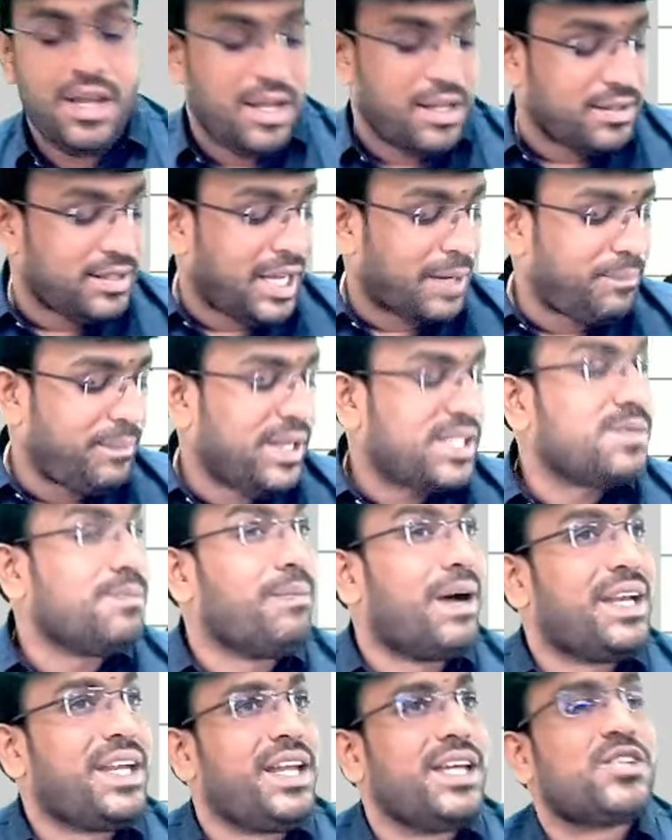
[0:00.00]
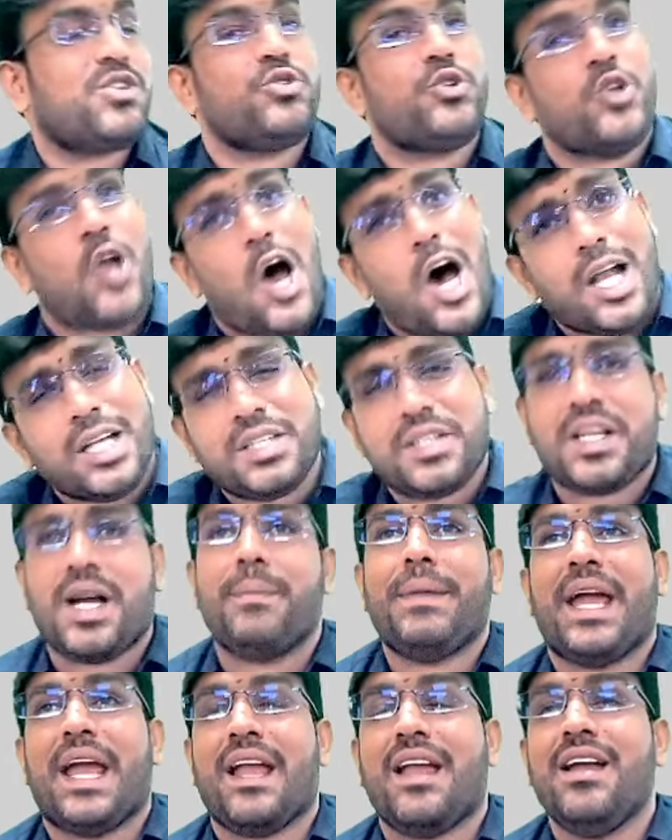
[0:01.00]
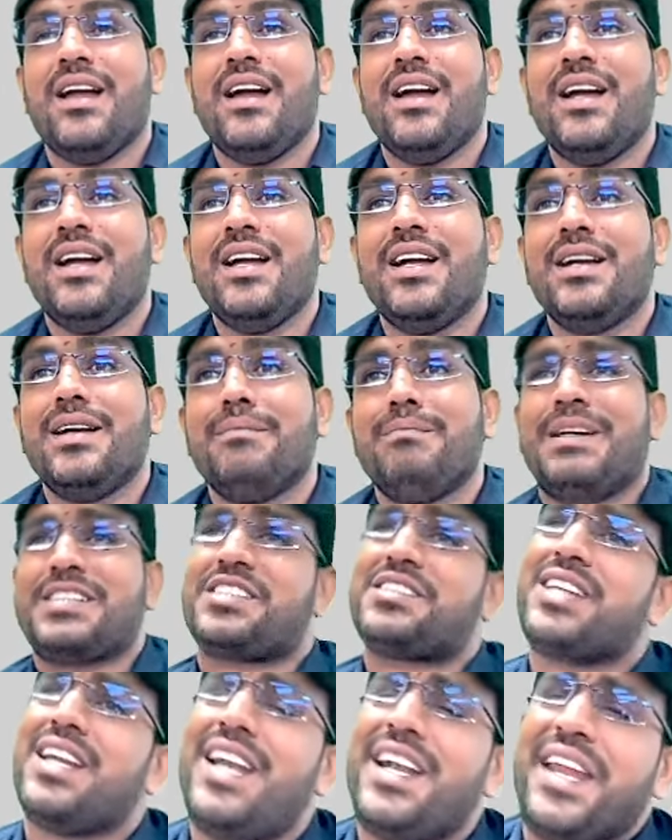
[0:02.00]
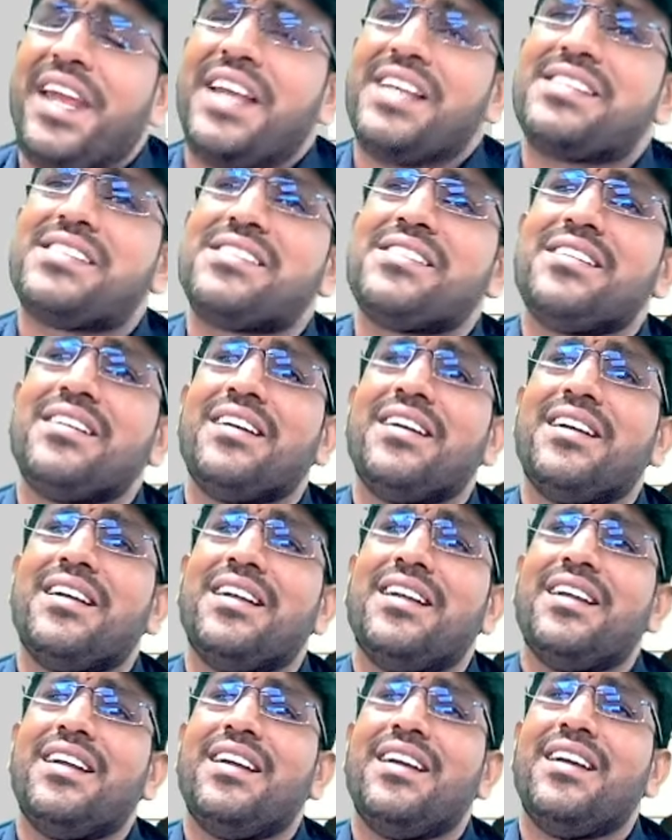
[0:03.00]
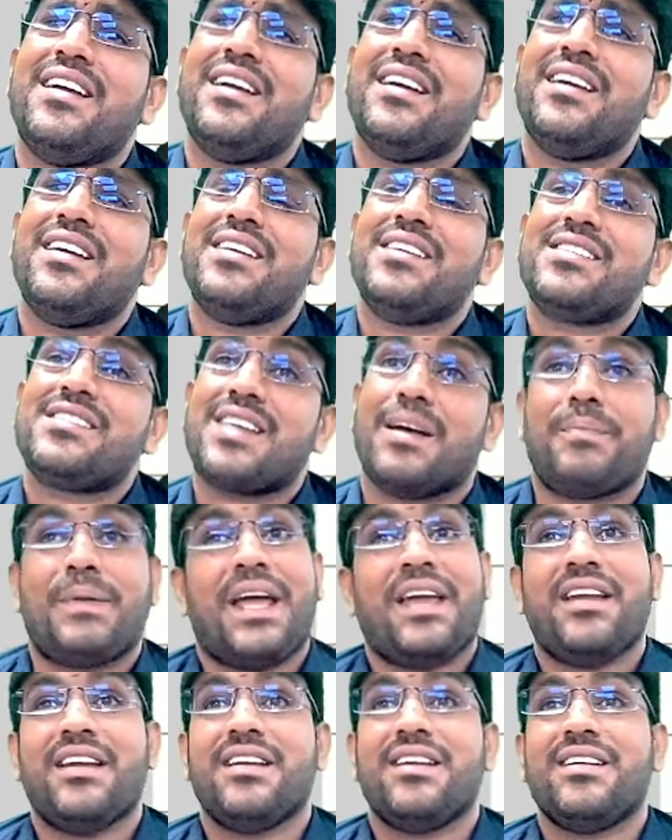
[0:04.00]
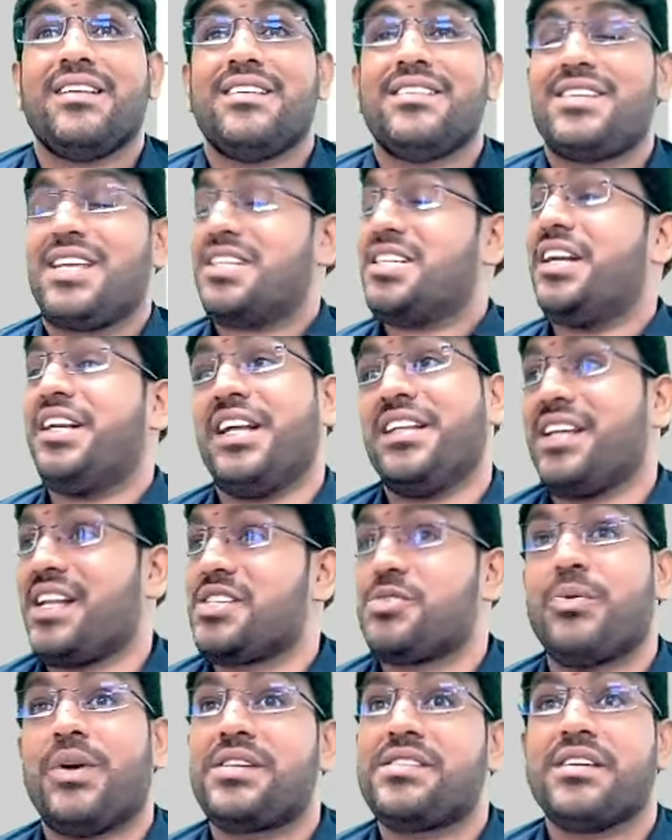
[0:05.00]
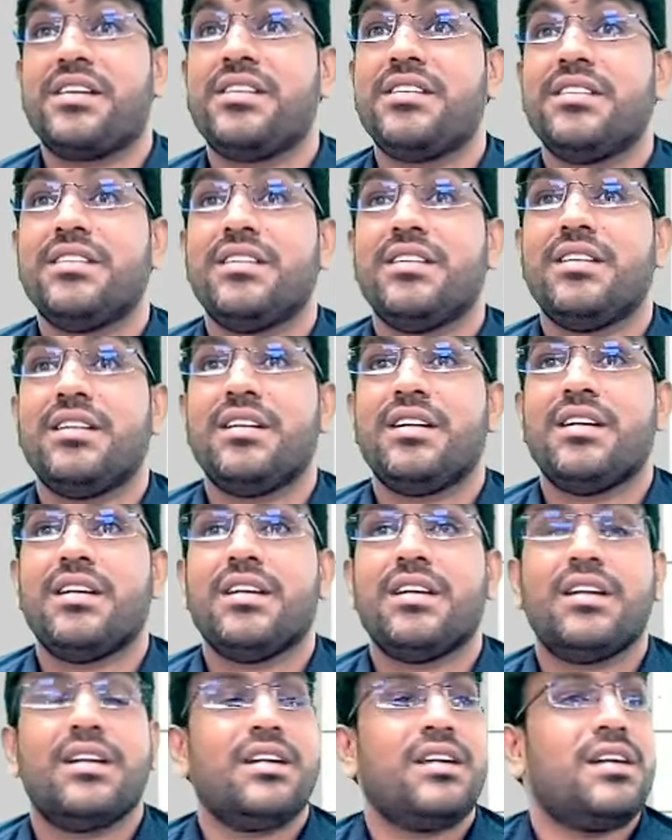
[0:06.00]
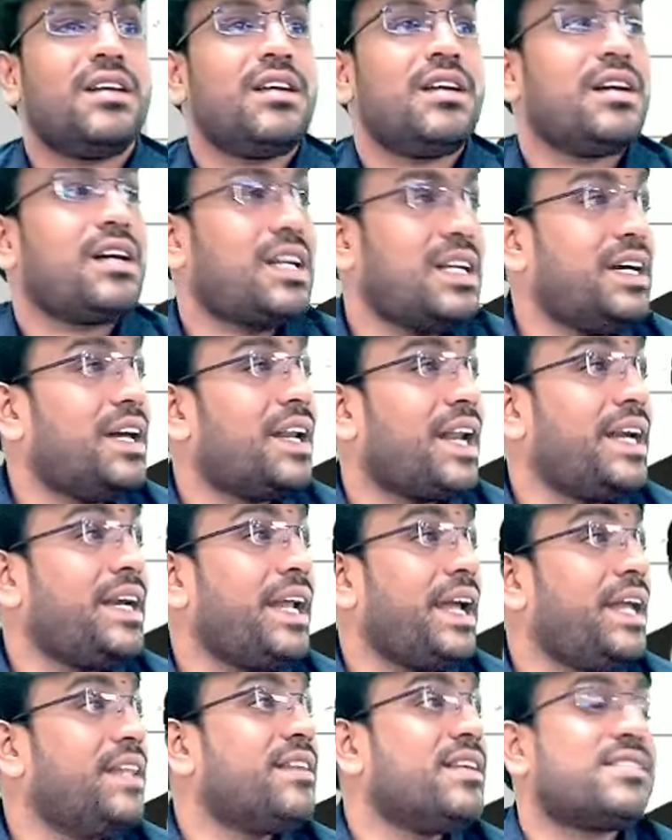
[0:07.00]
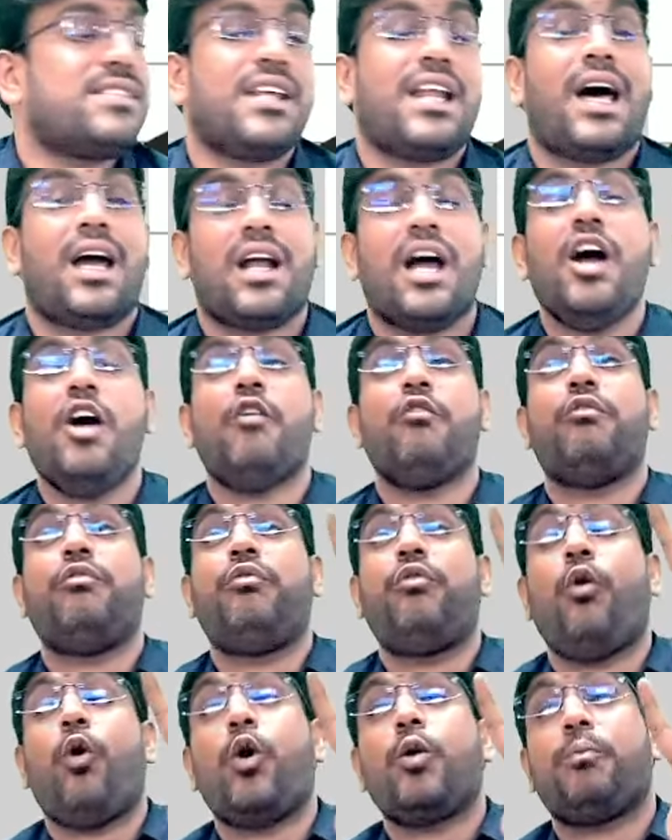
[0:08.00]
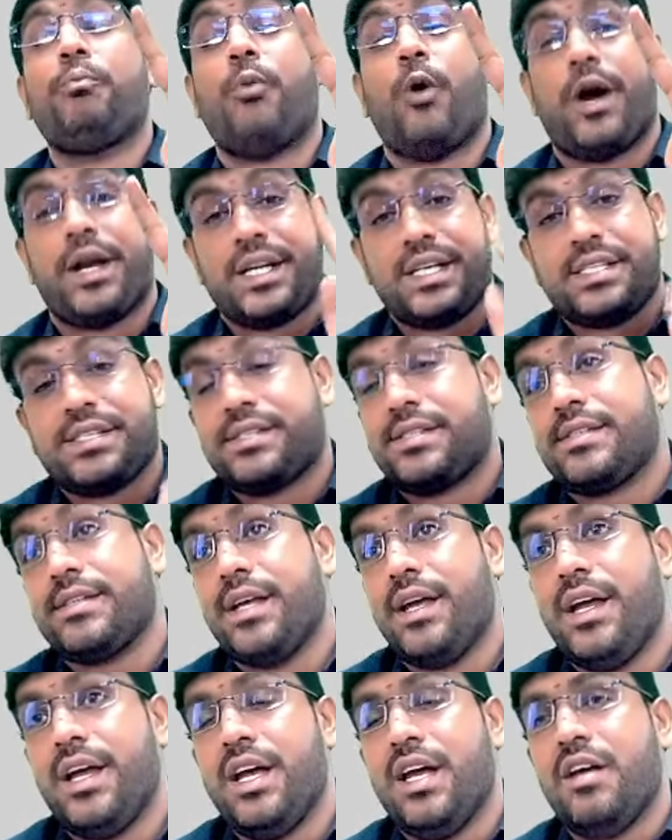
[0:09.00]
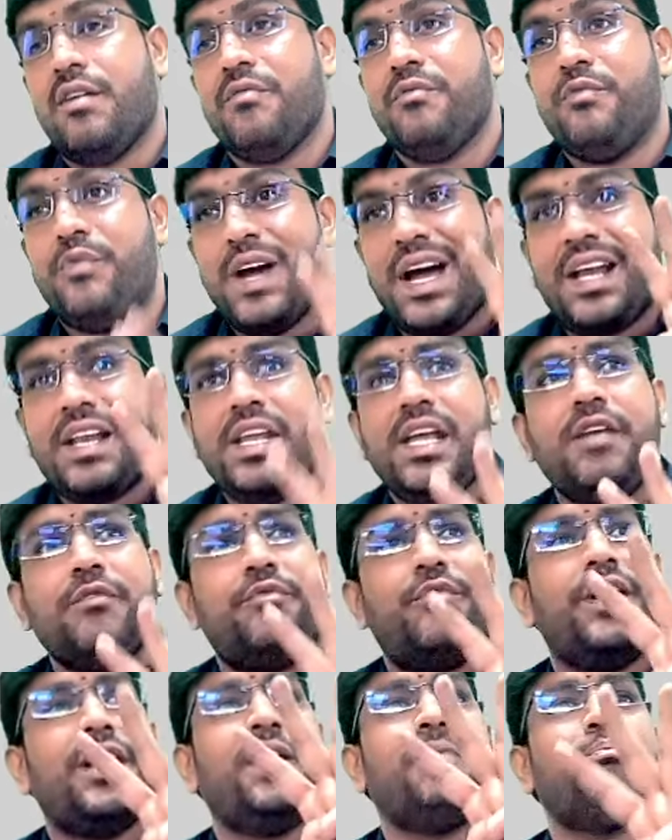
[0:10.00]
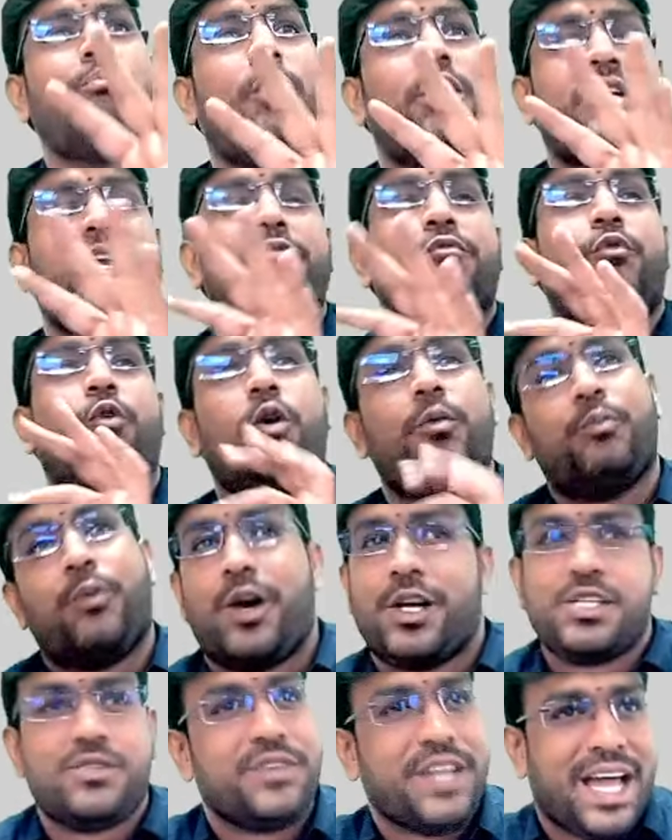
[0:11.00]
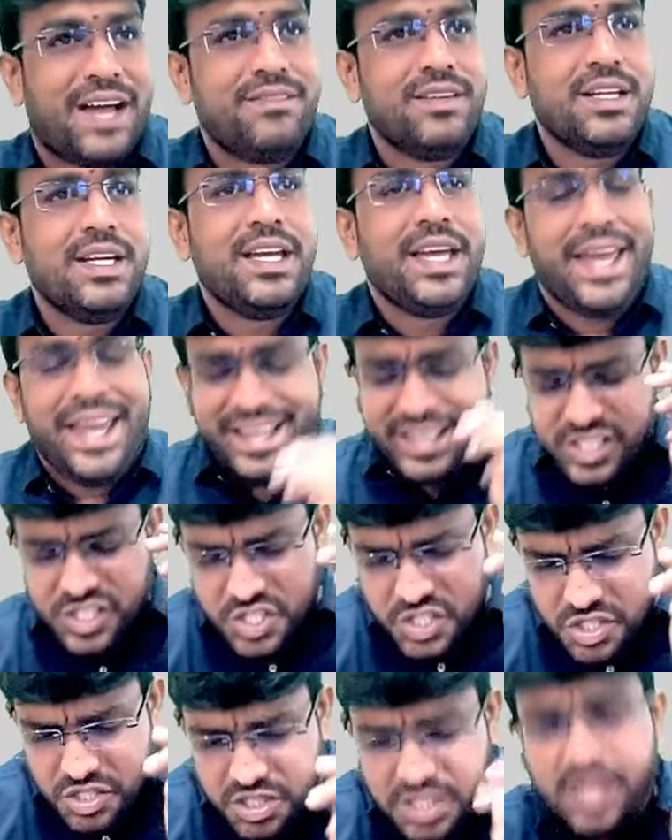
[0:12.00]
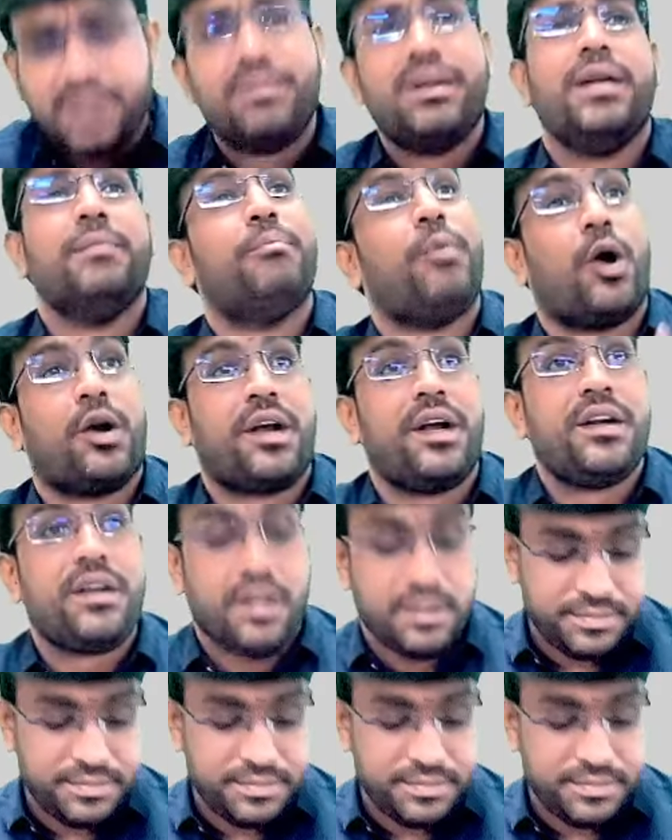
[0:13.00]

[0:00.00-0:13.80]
That means money is not coming, but still it is supply. Such a dangerous word, sir. Clear, right? In this there are 4 points. Very, very important 4 points we have. Extremely important.